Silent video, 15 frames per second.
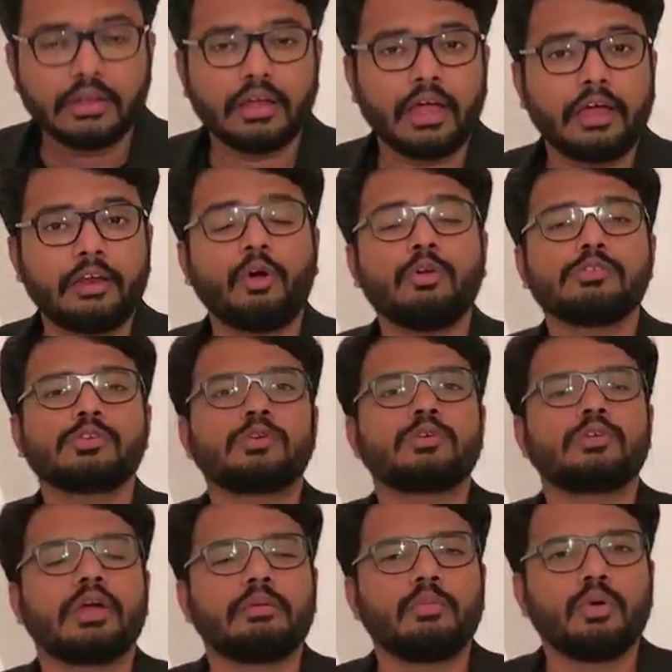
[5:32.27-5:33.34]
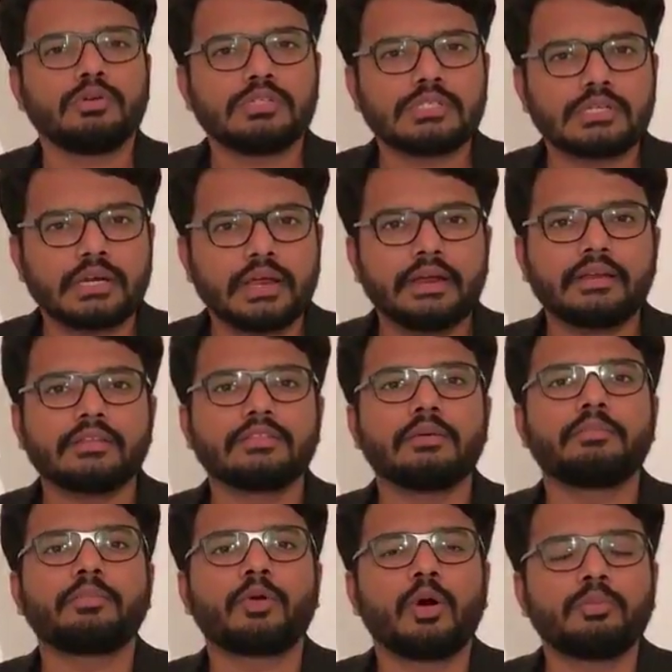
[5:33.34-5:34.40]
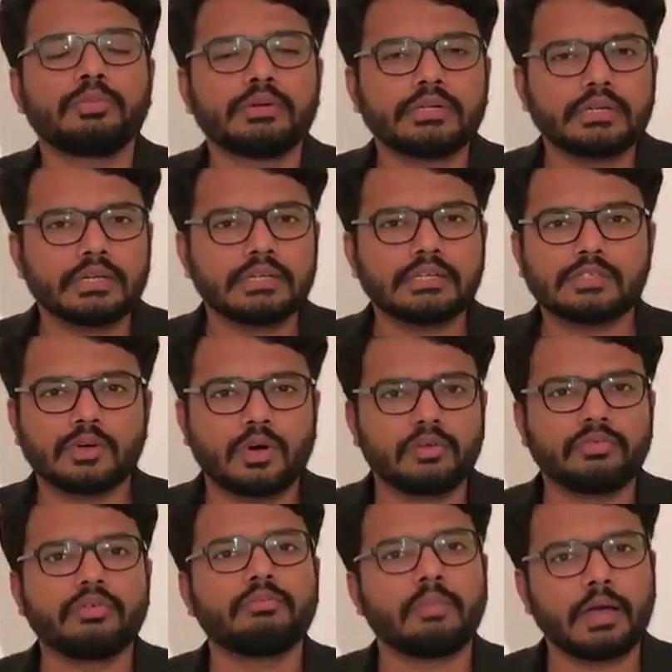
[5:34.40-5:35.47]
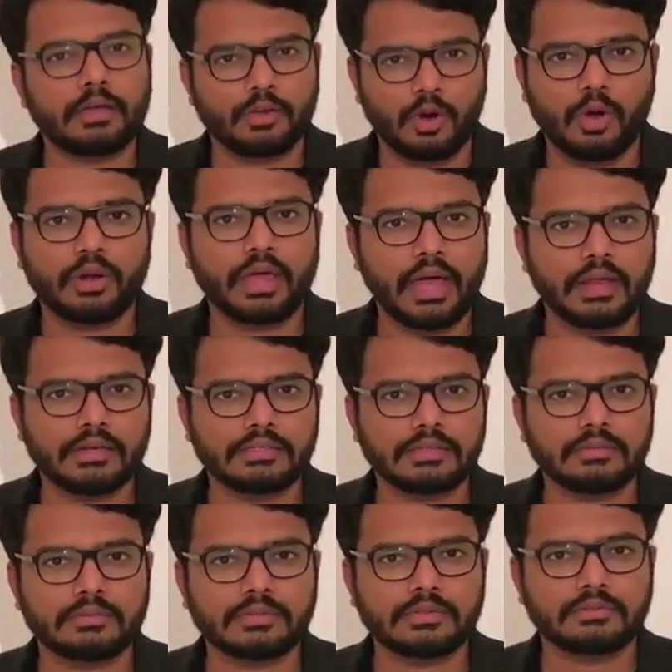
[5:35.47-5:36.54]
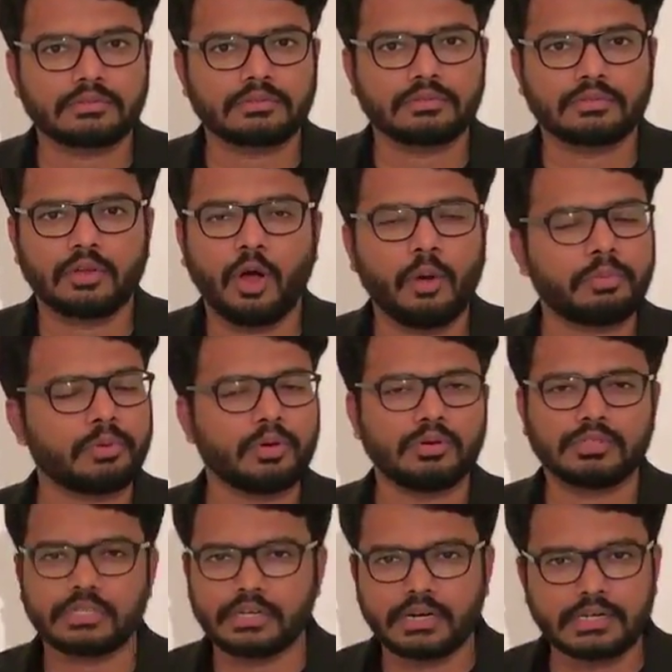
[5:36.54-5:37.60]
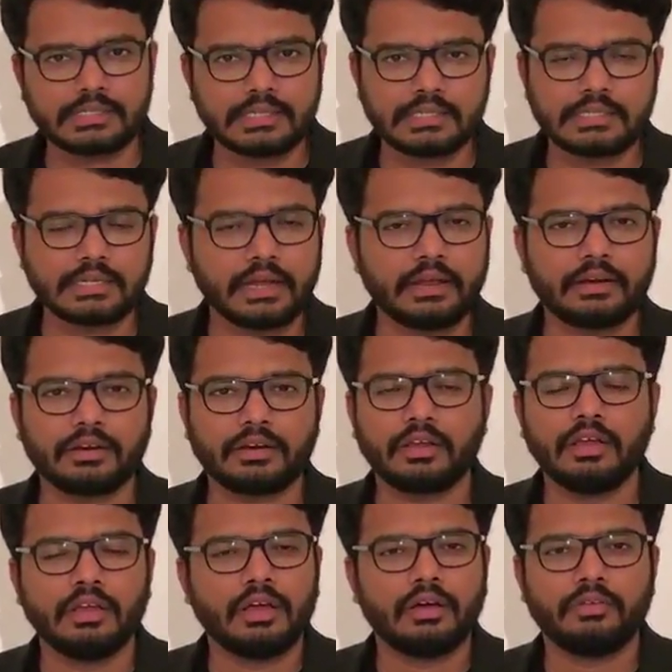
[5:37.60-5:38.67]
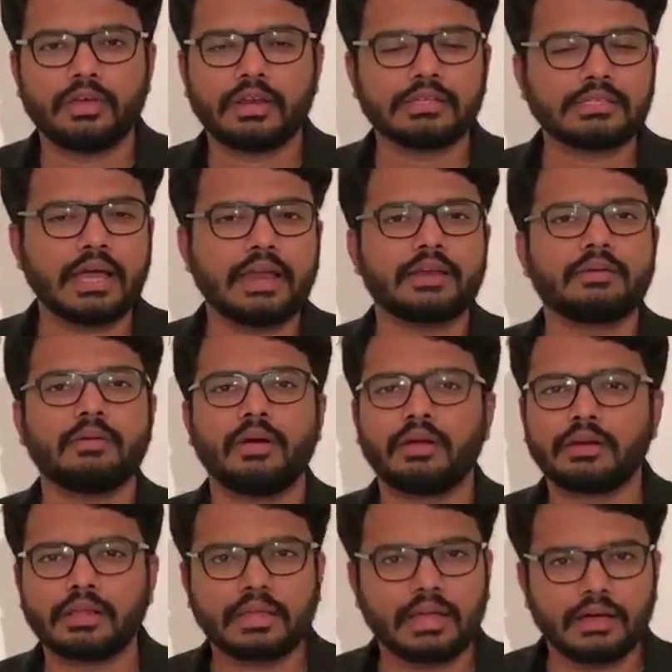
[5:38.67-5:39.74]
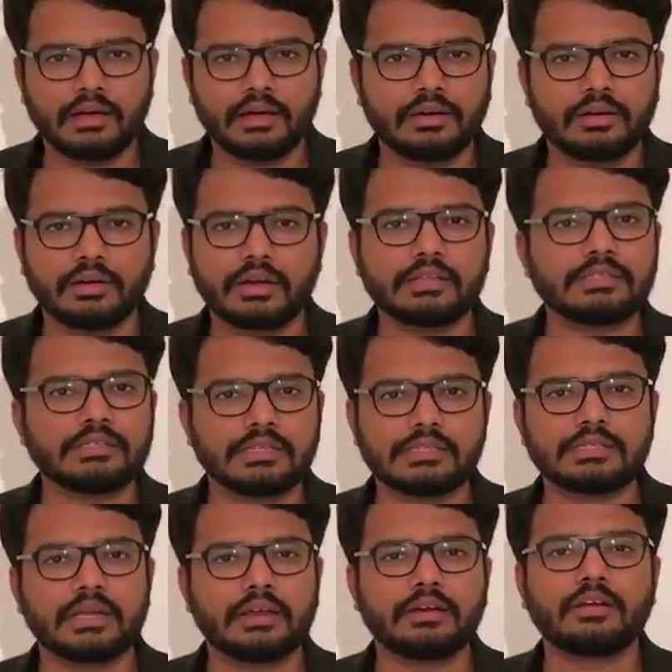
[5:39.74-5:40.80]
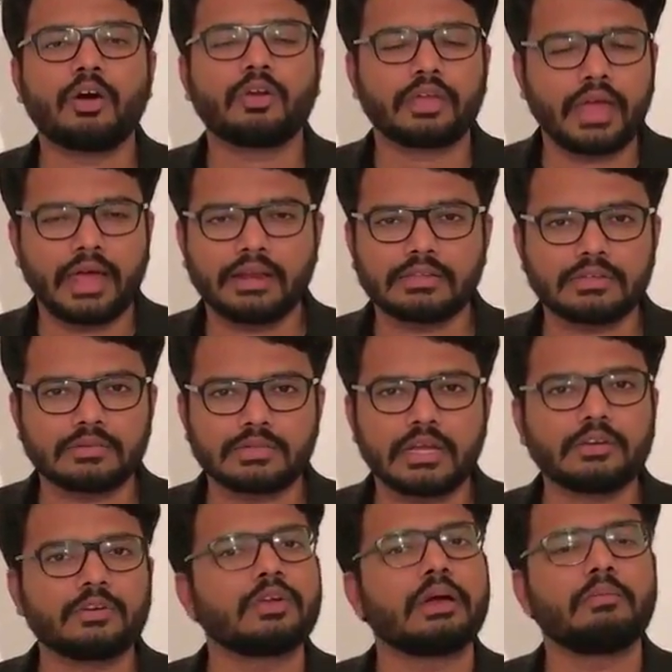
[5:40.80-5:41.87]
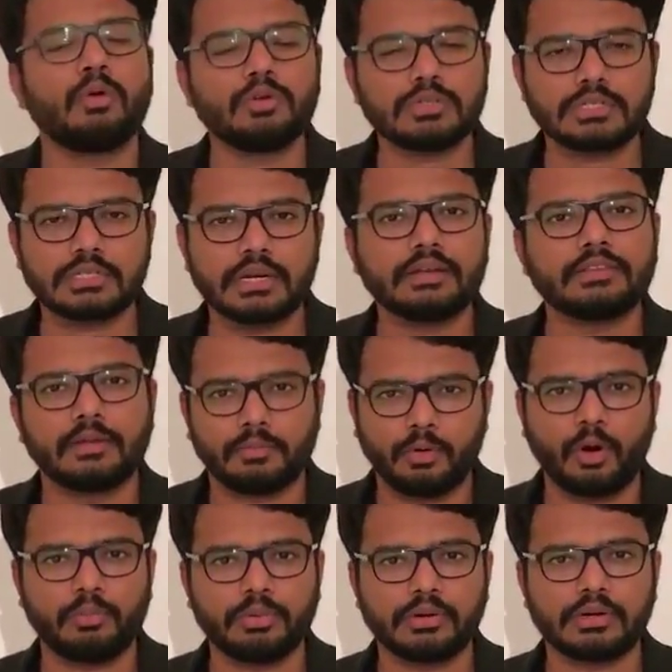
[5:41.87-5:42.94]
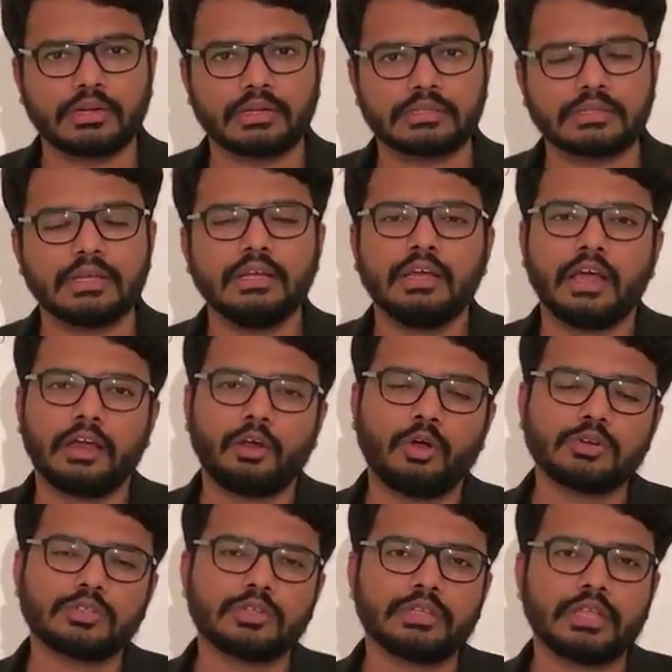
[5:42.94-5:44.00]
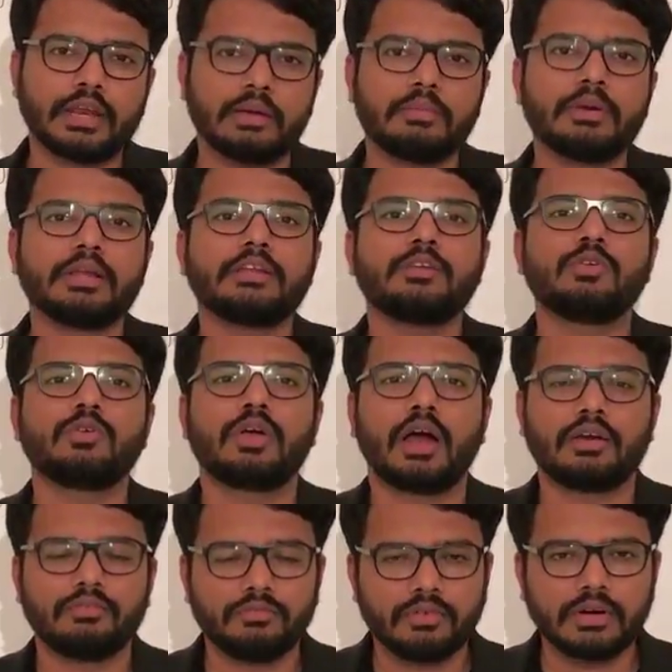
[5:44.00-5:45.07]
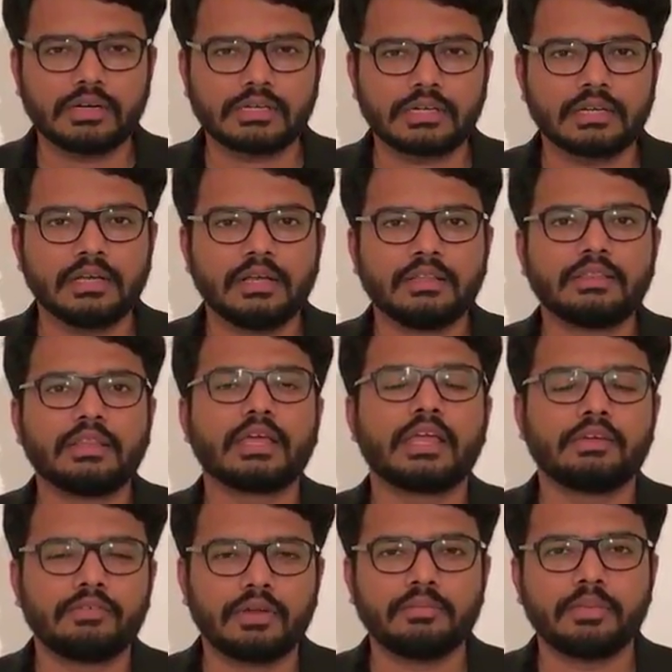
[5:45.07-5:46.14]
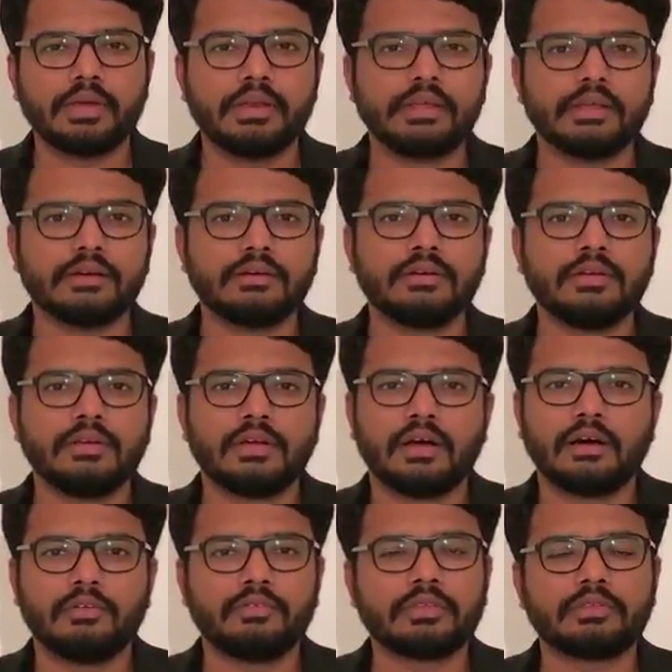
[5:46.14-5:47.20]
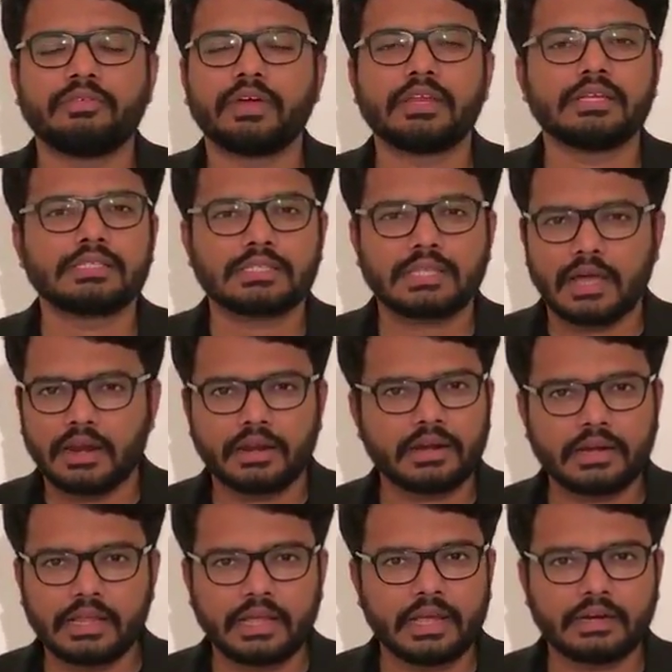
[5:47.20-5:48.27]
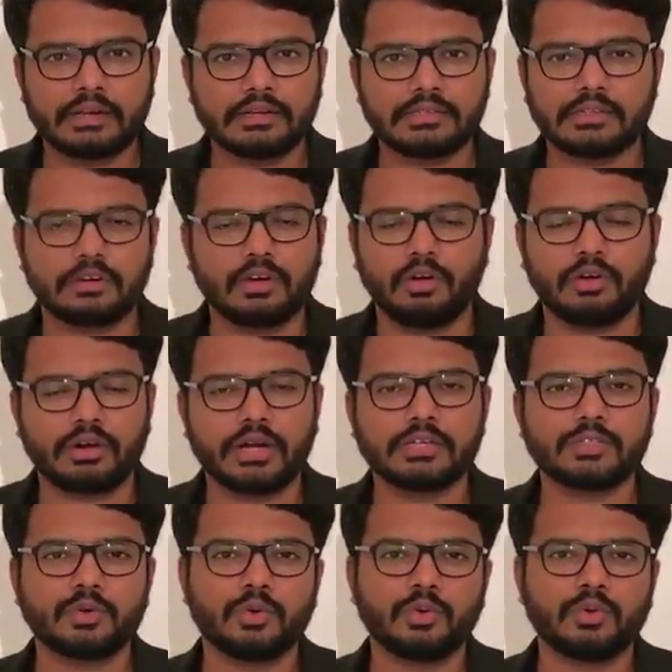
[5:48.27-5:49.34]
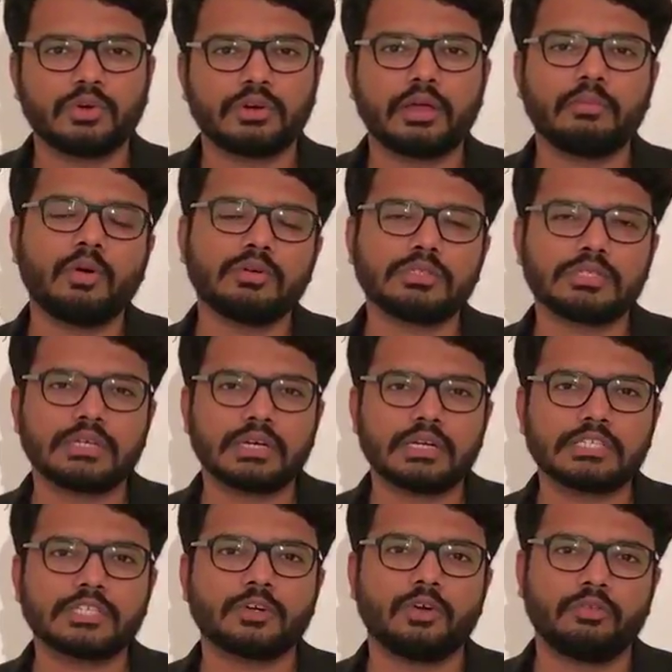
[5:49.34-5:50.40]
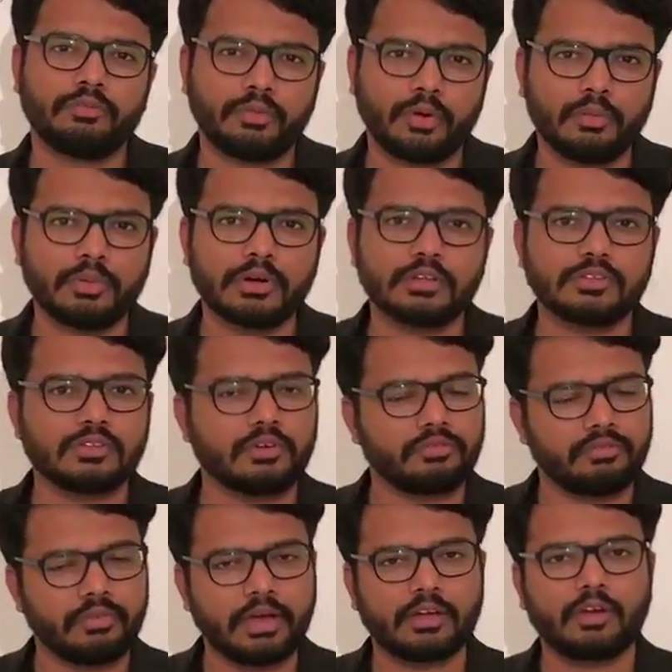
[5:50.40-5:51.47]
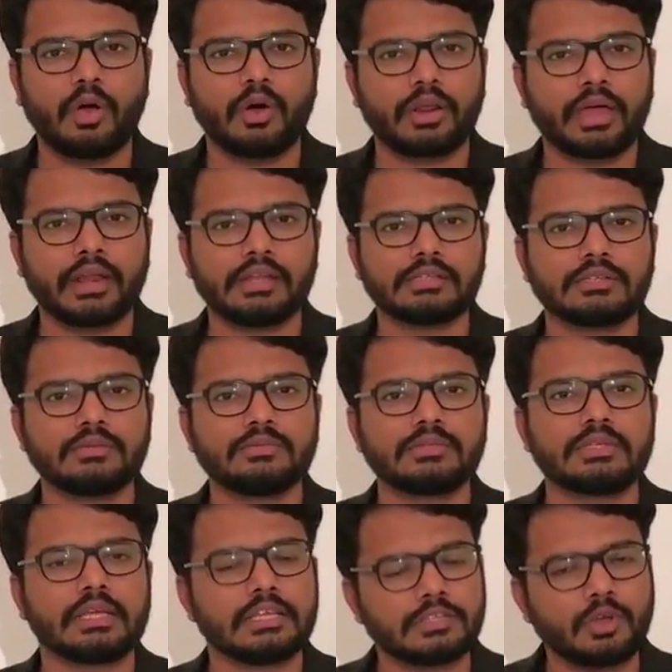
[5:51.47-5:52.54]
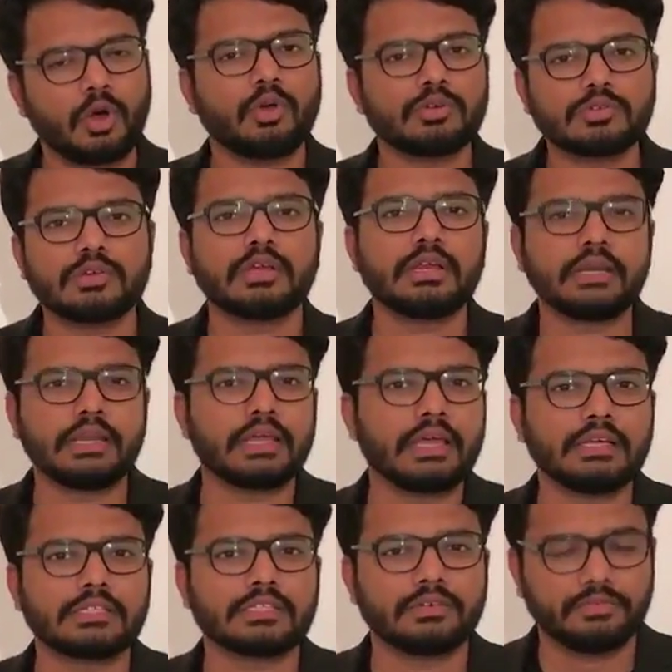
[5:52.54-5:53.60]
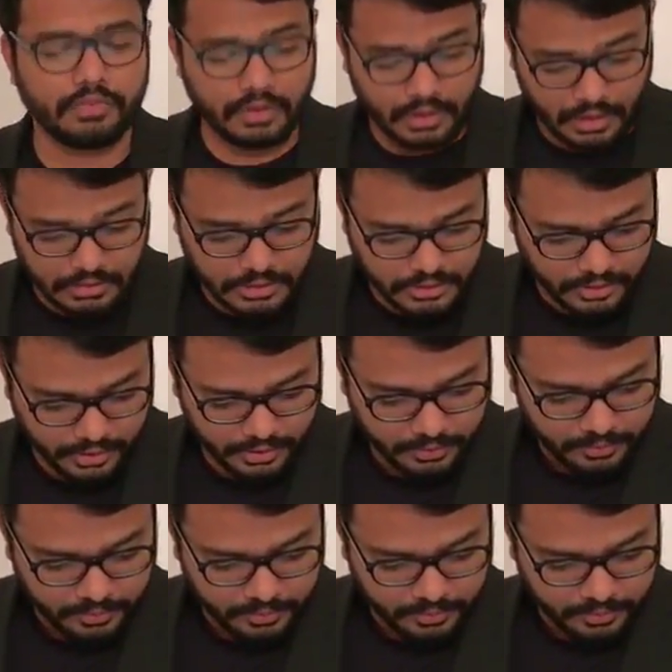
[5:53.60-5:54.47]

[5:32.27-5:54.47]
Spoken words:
And also demonstrate the properties of microorganisms, octogen resistant, various antibiotic resistant organisms, right? Demonstrate the properties and also their ability to convert the given media with various color indicators and all, right? So demonstration of properties of microorganisms is also an indication for culturing.